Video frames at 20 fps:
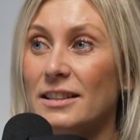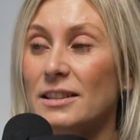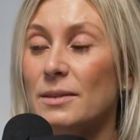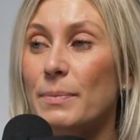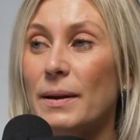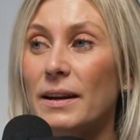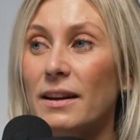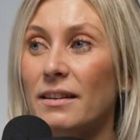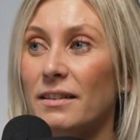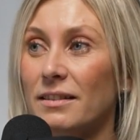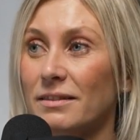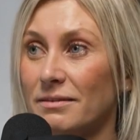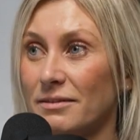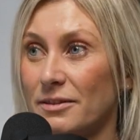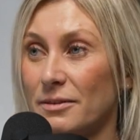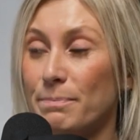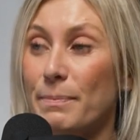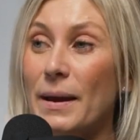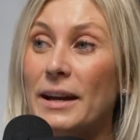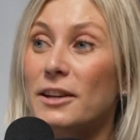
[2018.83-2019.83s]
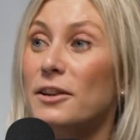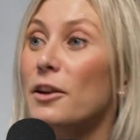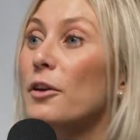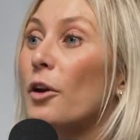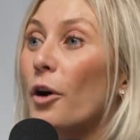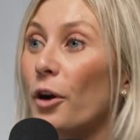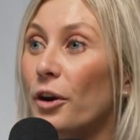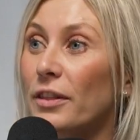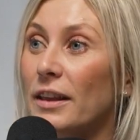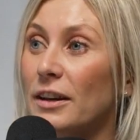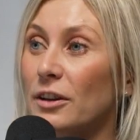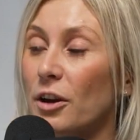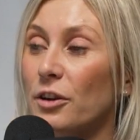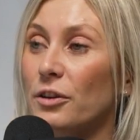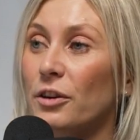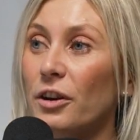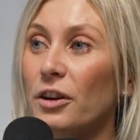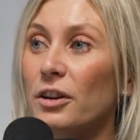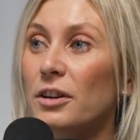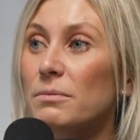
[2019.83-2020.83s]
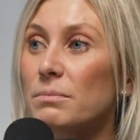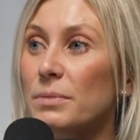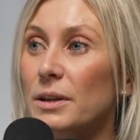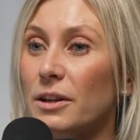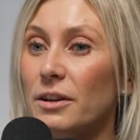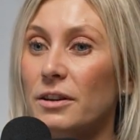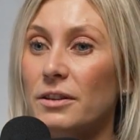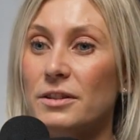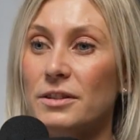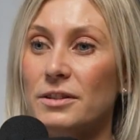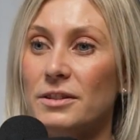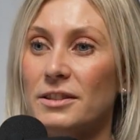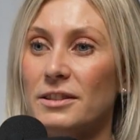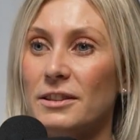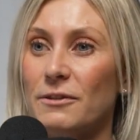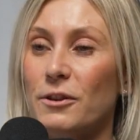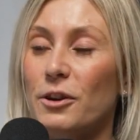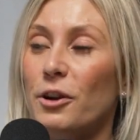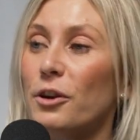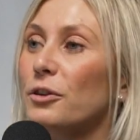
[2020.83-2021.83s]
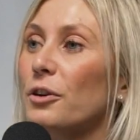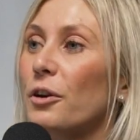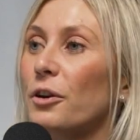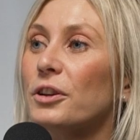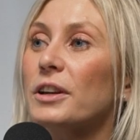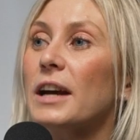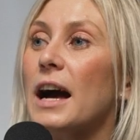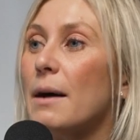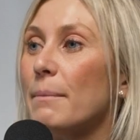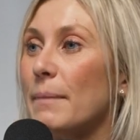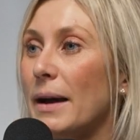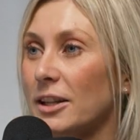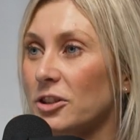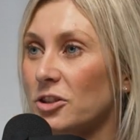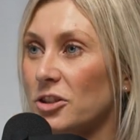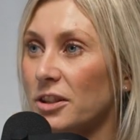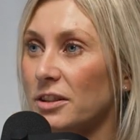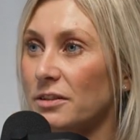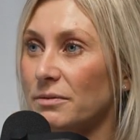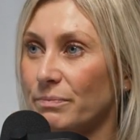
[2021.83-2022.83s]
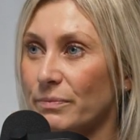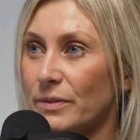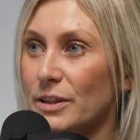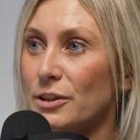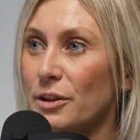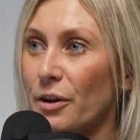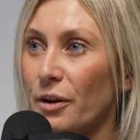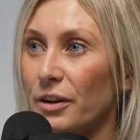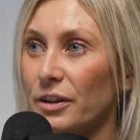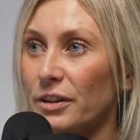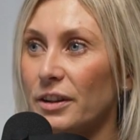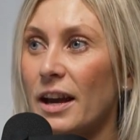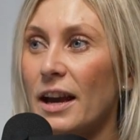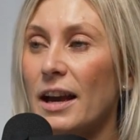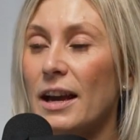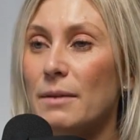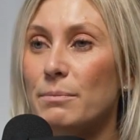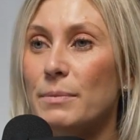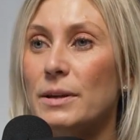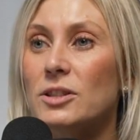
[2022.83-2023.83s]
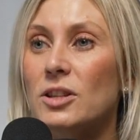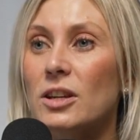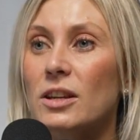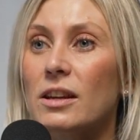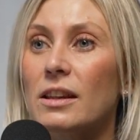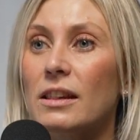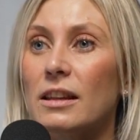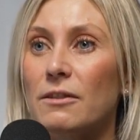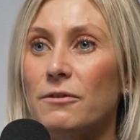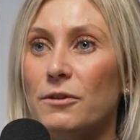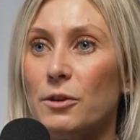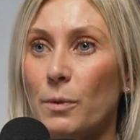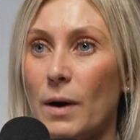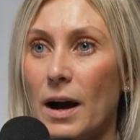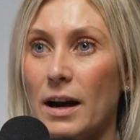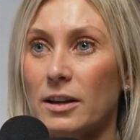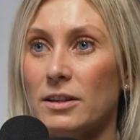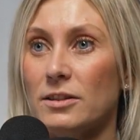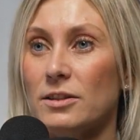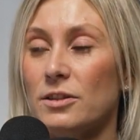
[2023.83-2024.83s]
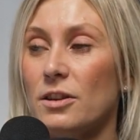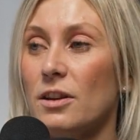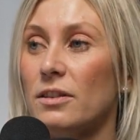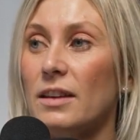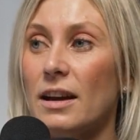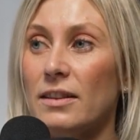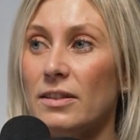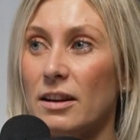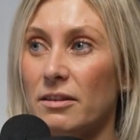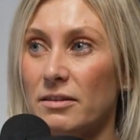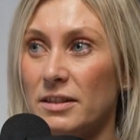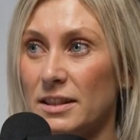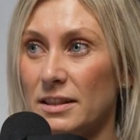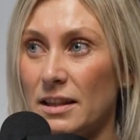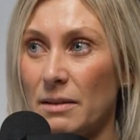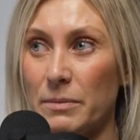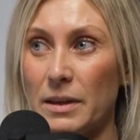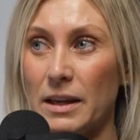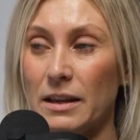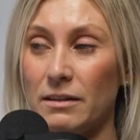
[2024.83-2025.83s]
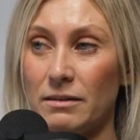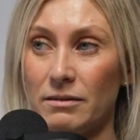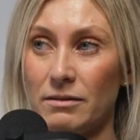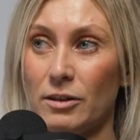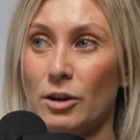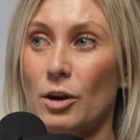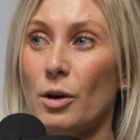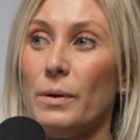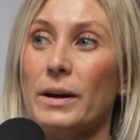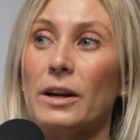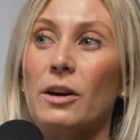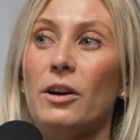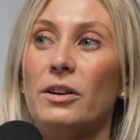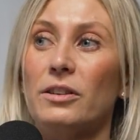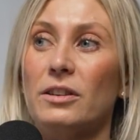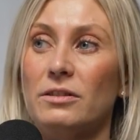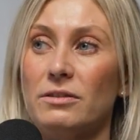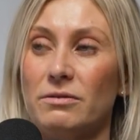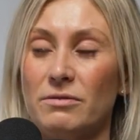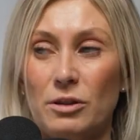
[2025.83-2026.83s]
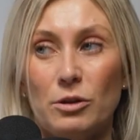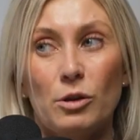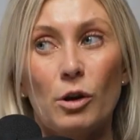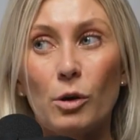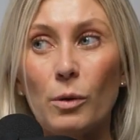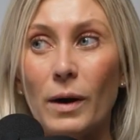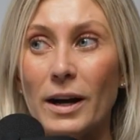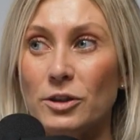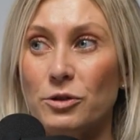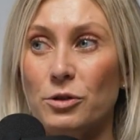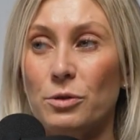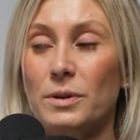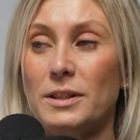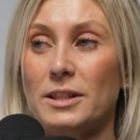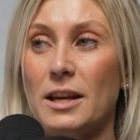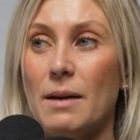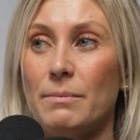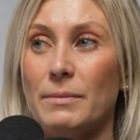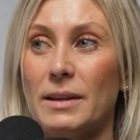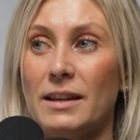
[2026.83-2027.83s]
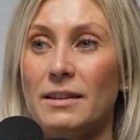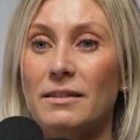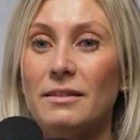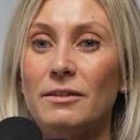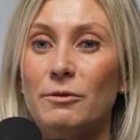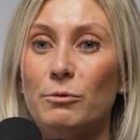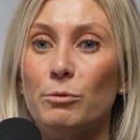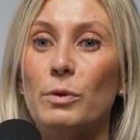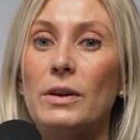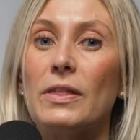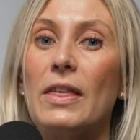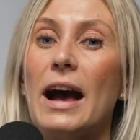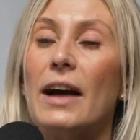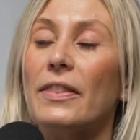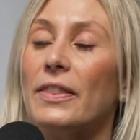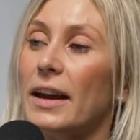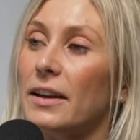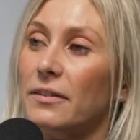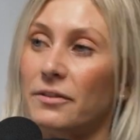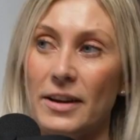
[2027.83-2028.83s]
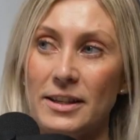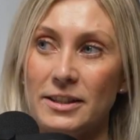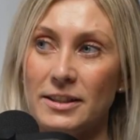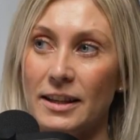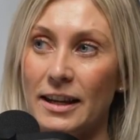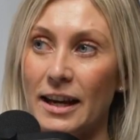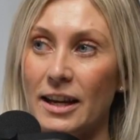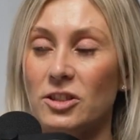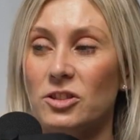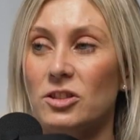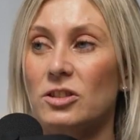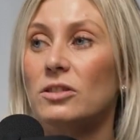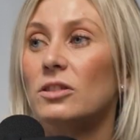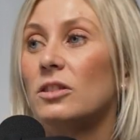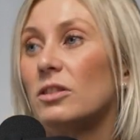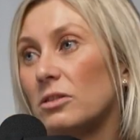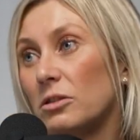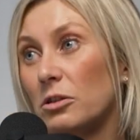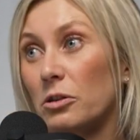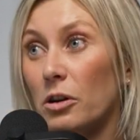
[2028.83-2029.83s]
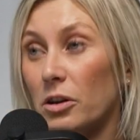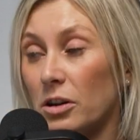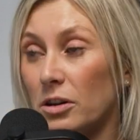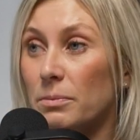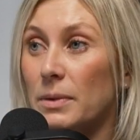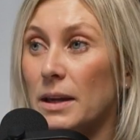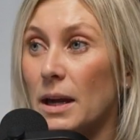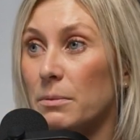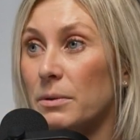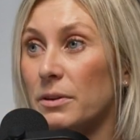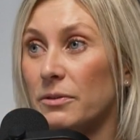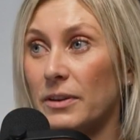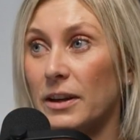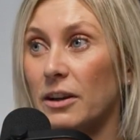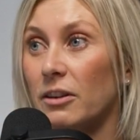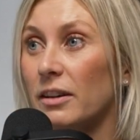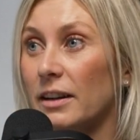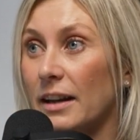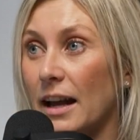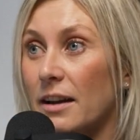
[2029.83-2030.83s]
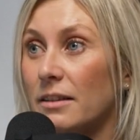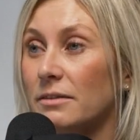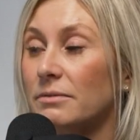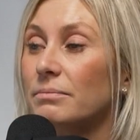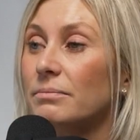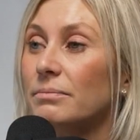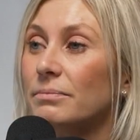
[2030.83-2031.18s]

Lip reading: It's better to know than not know, because if you don't know, you can't manage it. So particularly if you are concerned that there is something going on and you're not quite sure what's happening, without that investigation, you're not going to be able to figure it out.